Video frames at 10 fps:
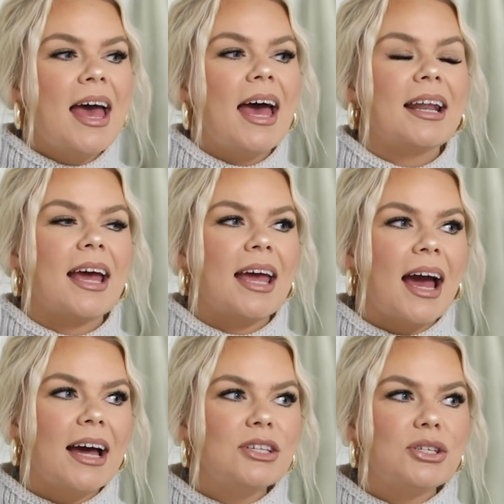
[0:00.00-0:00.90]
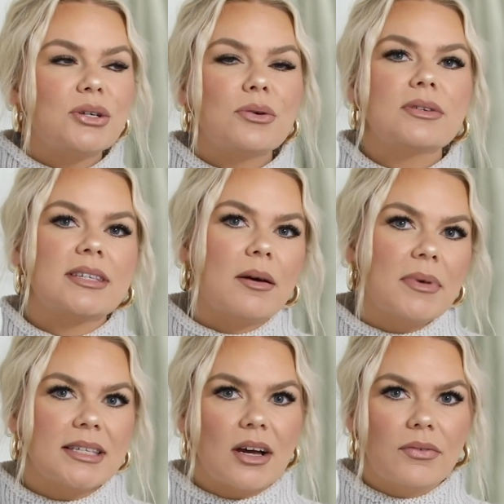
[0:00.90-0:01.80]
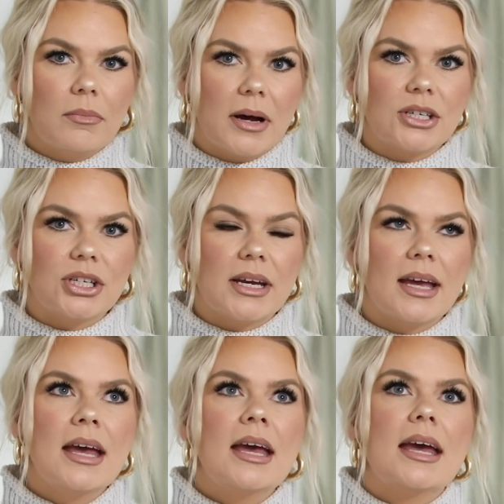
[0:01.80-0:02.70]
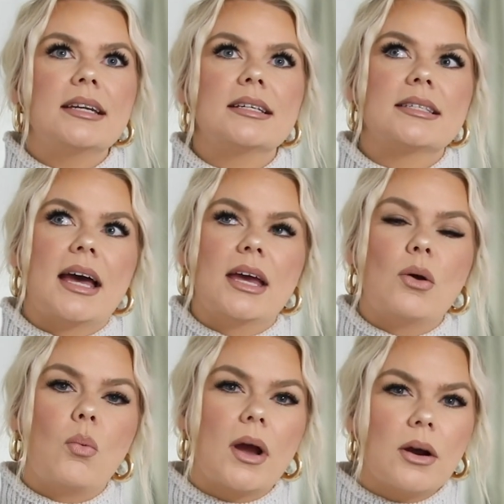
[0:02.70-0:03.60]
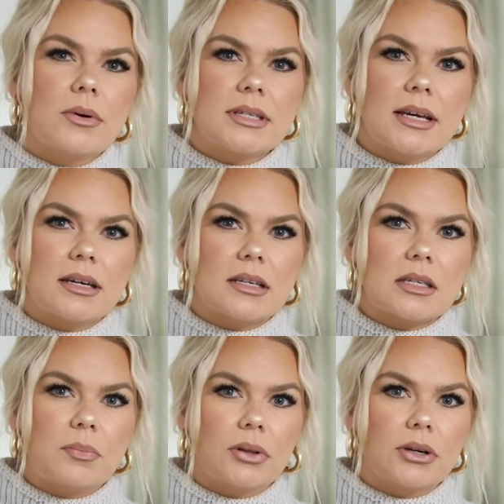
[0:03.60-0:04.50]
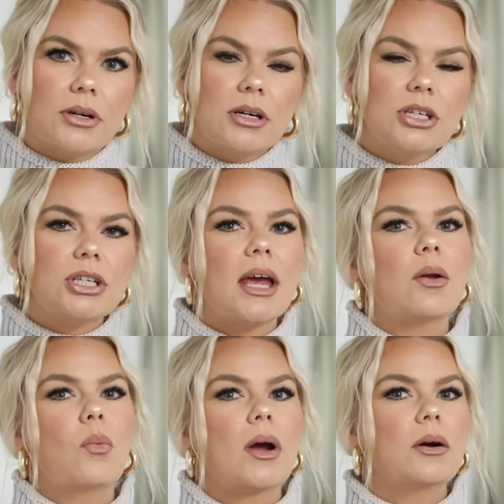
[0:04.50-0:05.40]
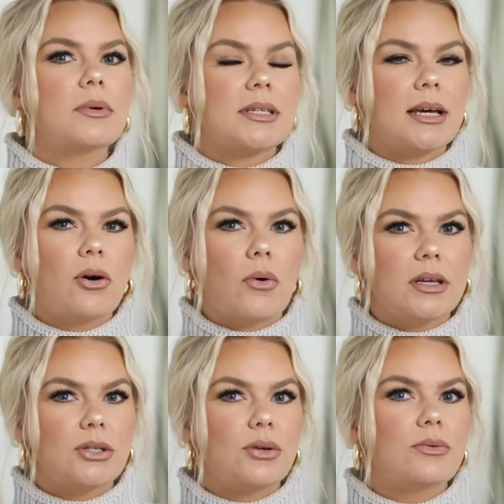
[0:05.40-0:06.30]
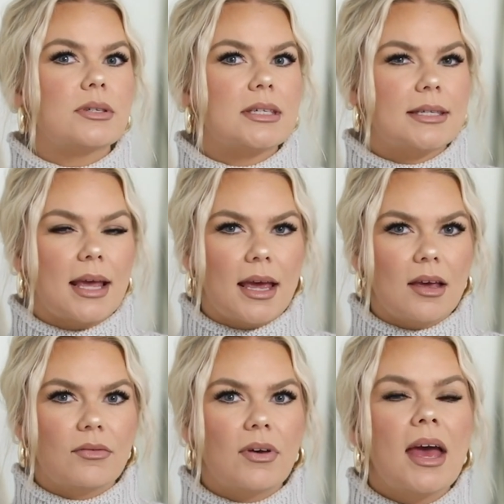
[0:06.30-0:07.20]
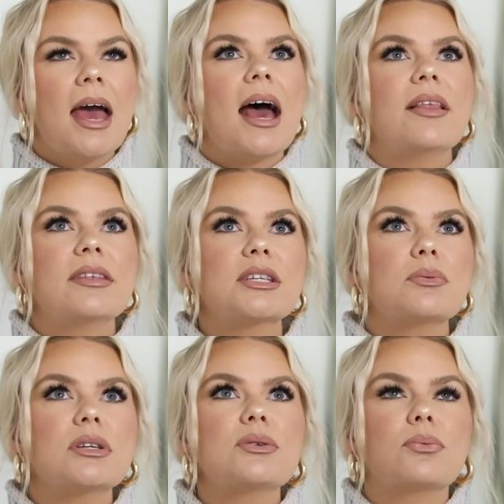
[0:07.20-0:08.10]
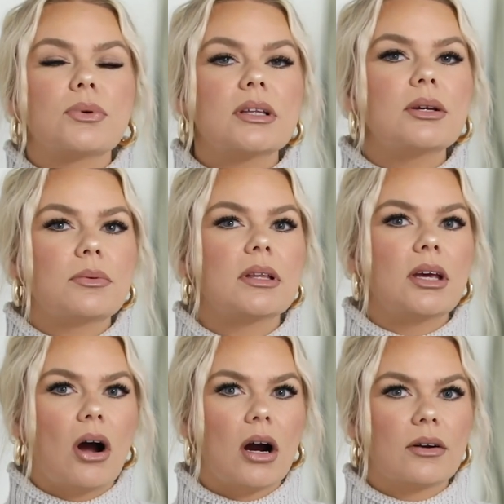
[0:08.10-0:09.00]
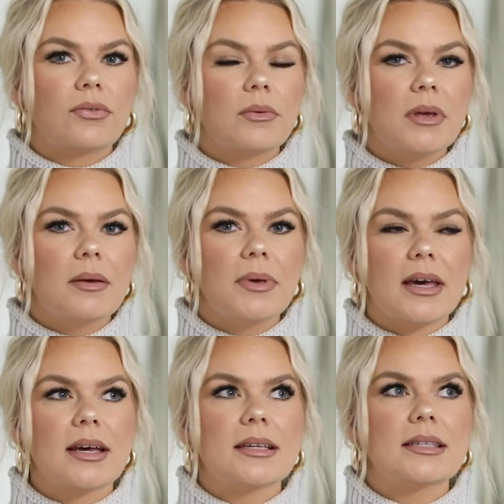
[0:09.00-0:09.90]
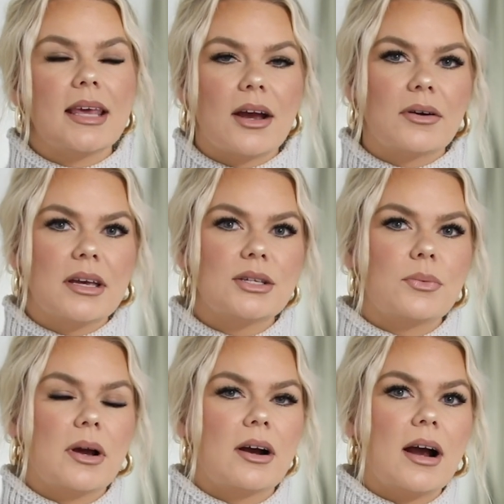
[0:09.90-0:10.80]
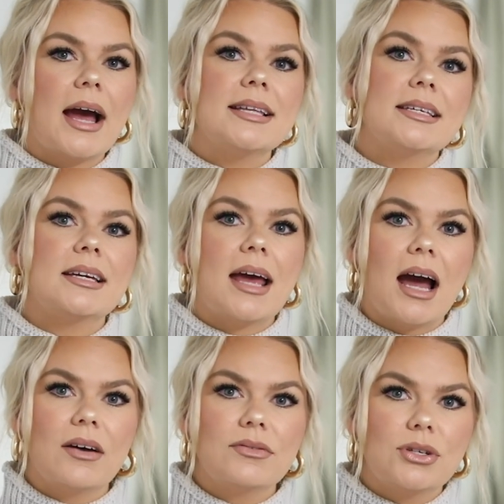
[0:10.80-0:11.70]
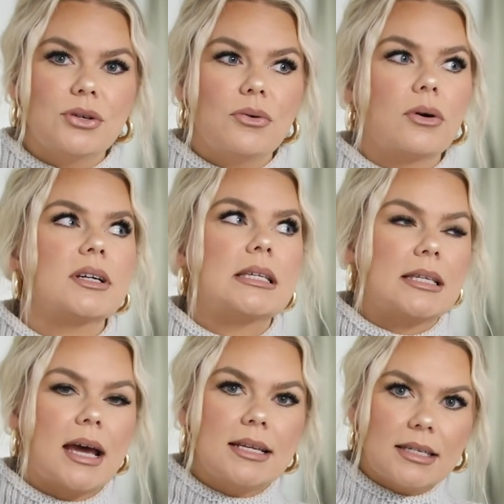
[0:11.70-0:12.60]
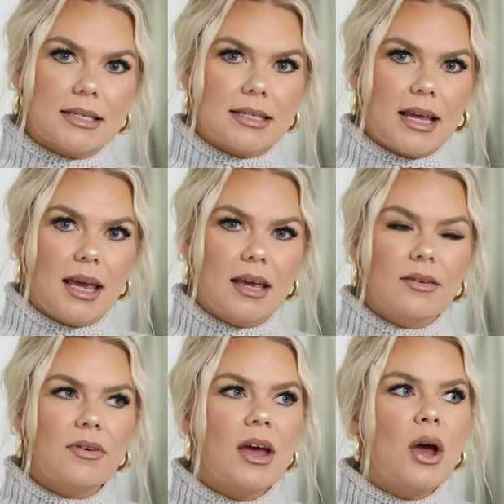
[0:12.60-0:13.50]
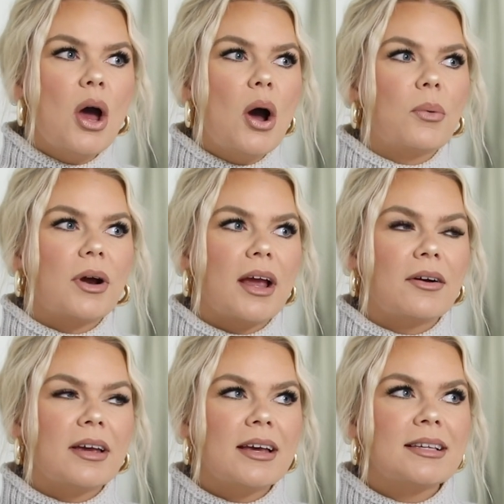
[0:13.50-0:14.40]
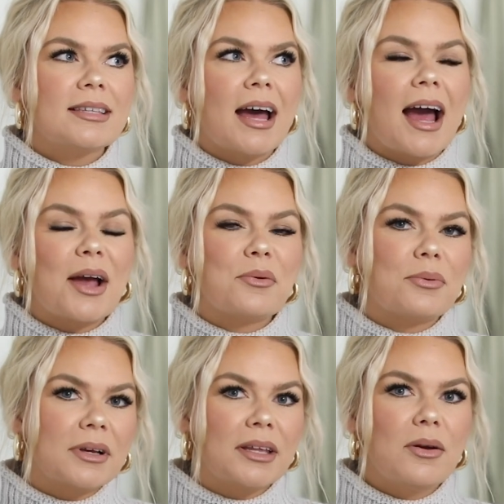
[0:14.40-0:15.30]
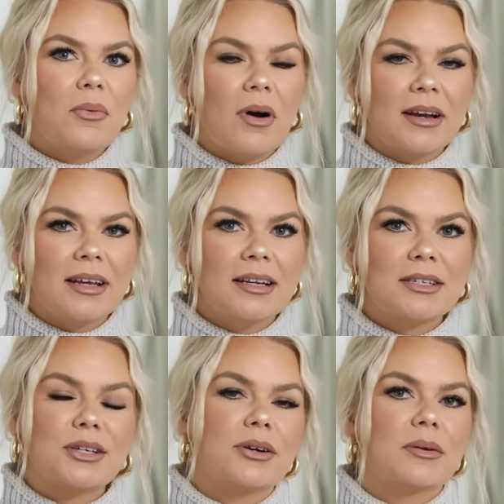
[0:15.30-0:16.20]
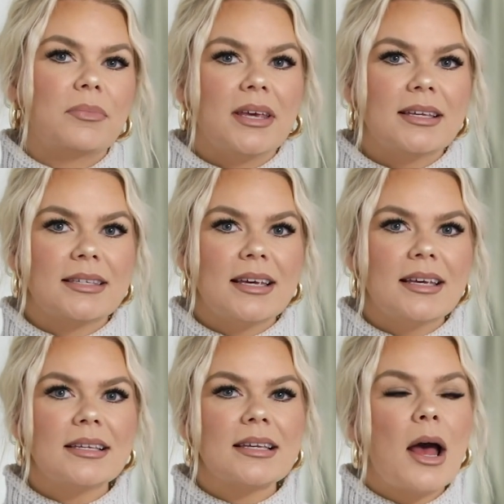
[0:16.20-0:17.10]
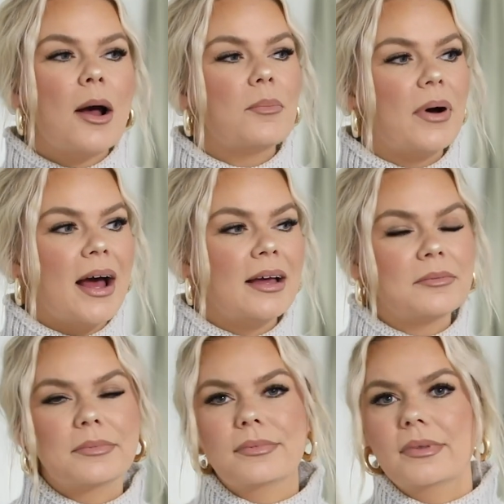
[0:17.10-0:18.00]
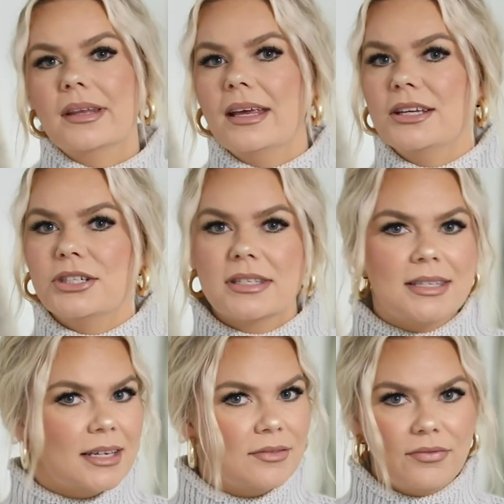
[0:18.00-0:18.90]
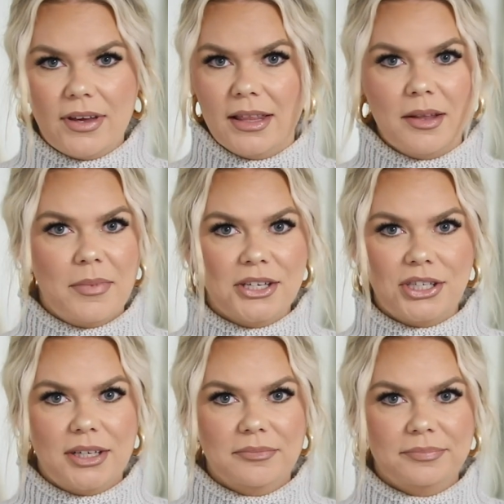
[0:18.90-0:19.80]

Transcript: And I had to set myself a budget and decide where was I gonna splurge and where was I going to save. And this was really, really hard for me because the areas where I did have to or decide to save were areas that I really wanted certain pieces, but it just didn't fit in the budget.